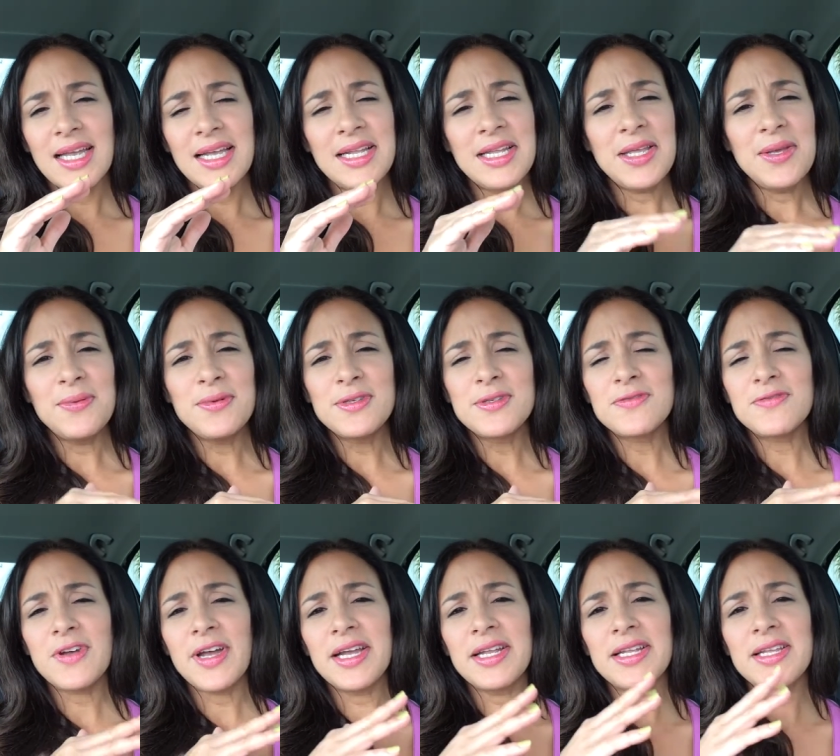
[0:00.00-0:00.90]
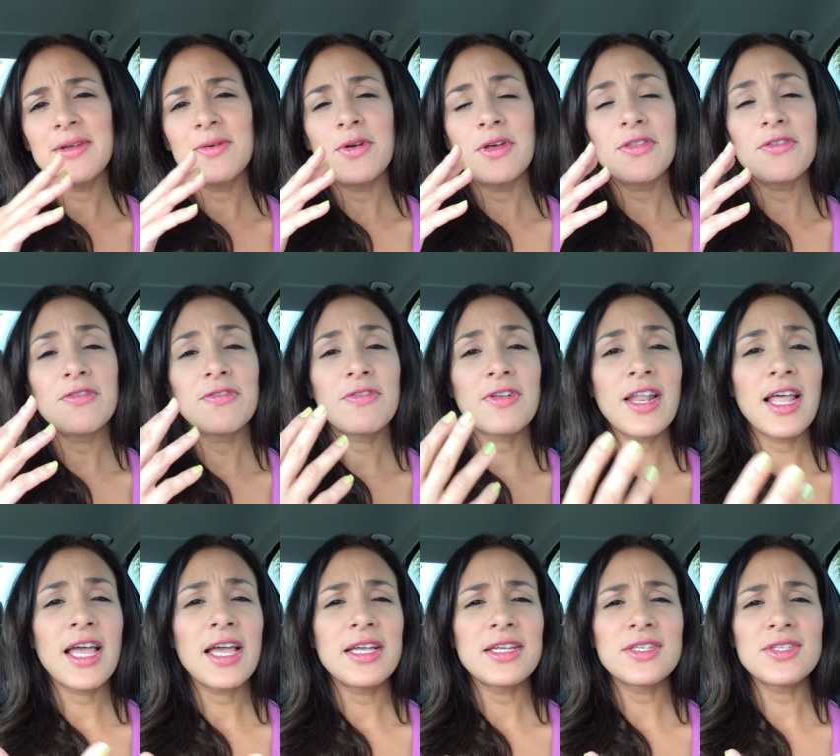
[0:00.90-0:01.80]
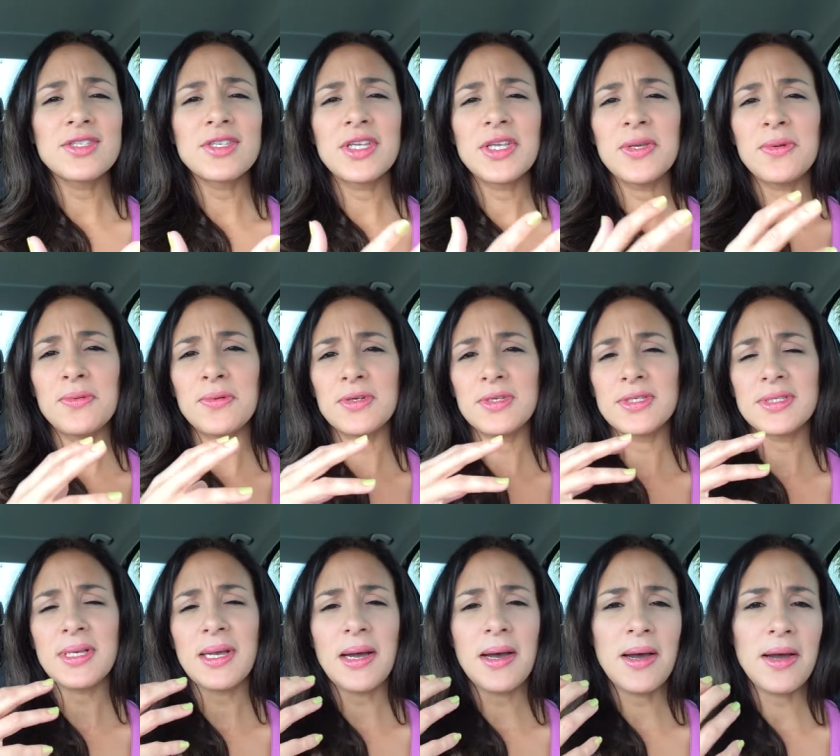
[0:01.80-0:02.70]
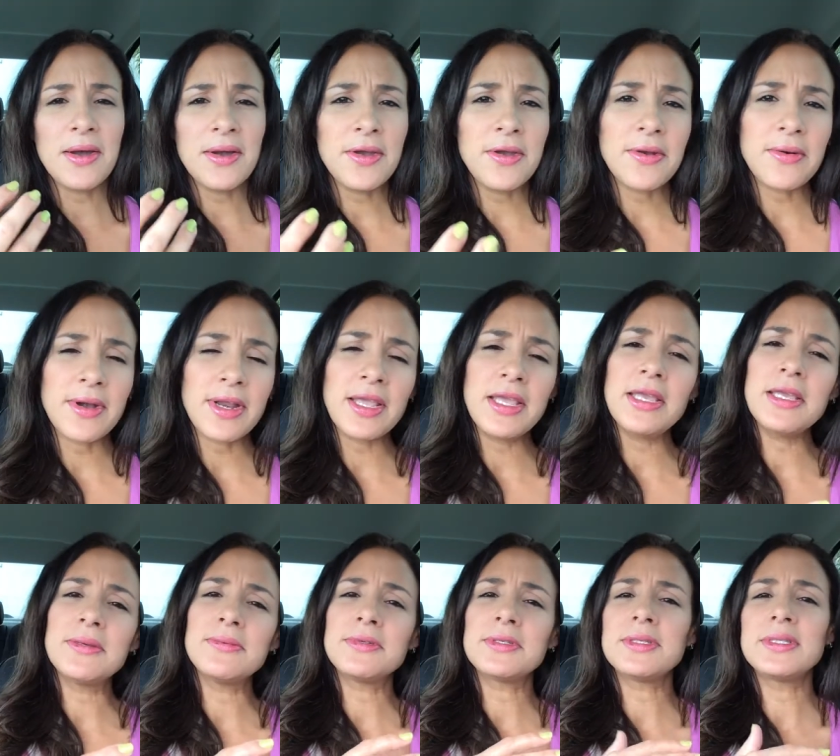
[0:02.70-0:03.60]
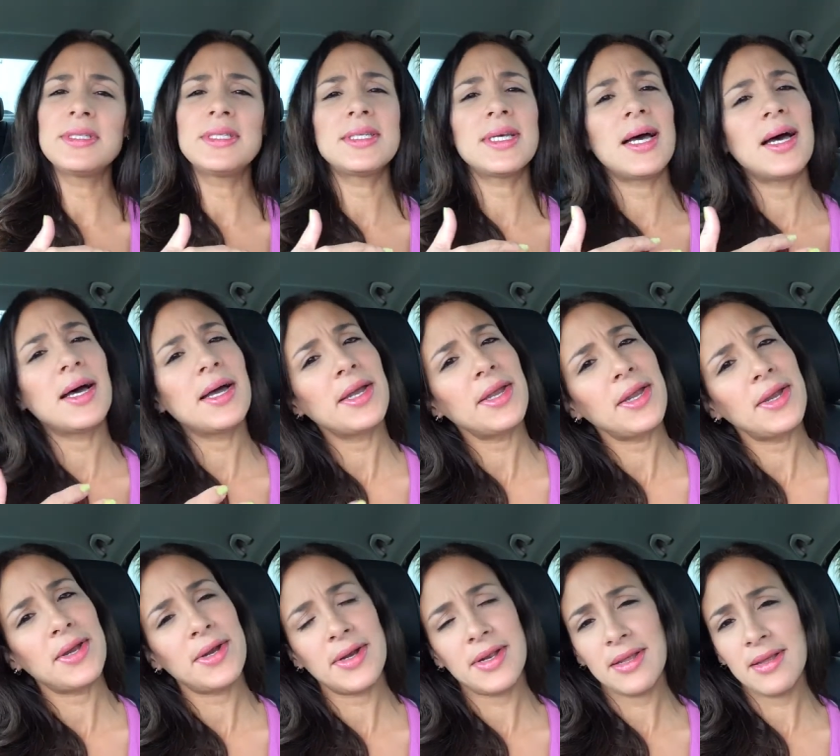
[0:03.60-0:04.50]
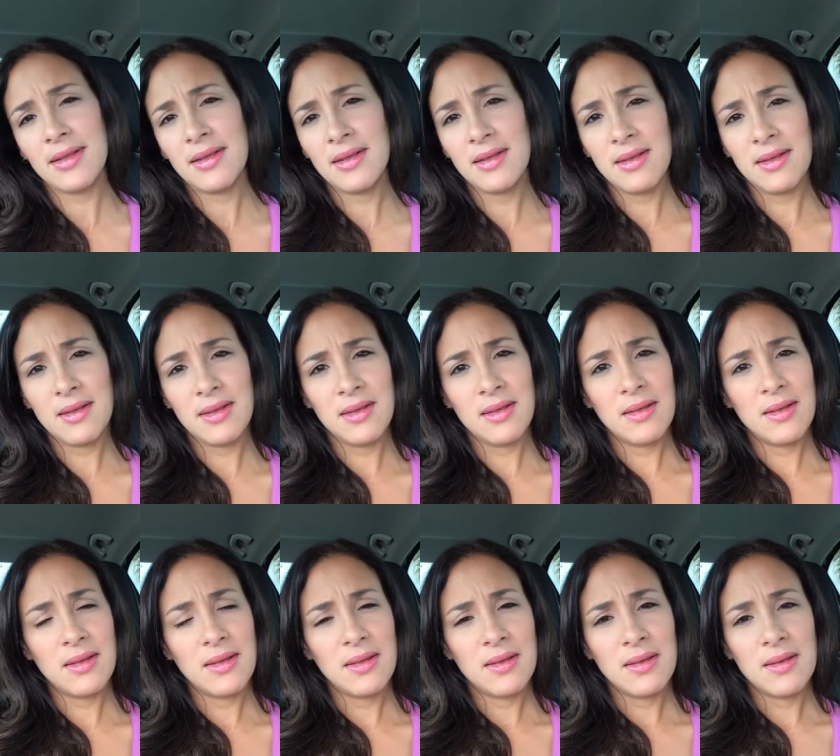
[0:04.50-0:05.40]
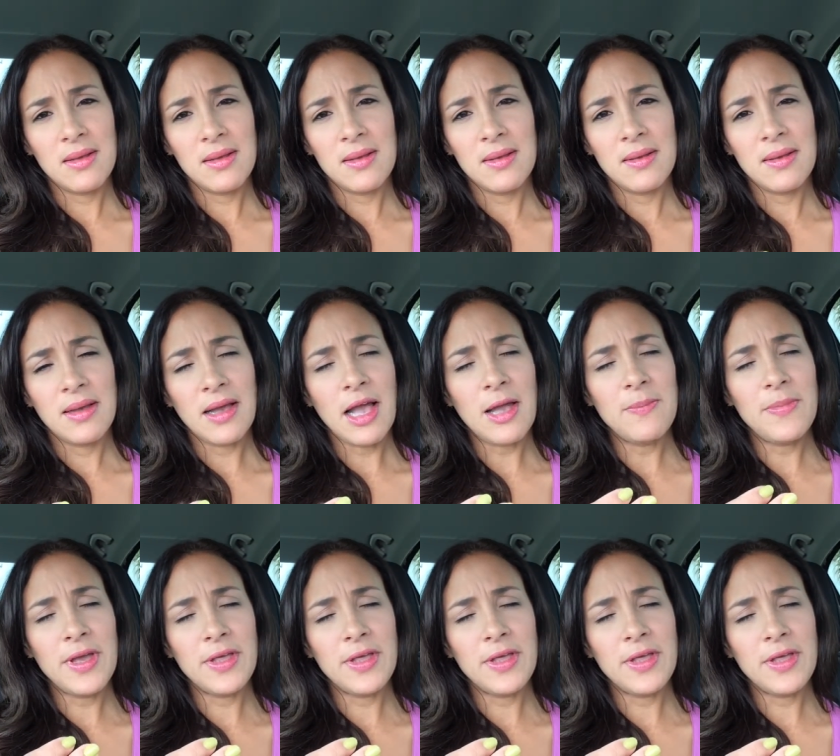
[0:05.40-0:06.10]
And he was fighting with flesh. He was hungry. He was tired. I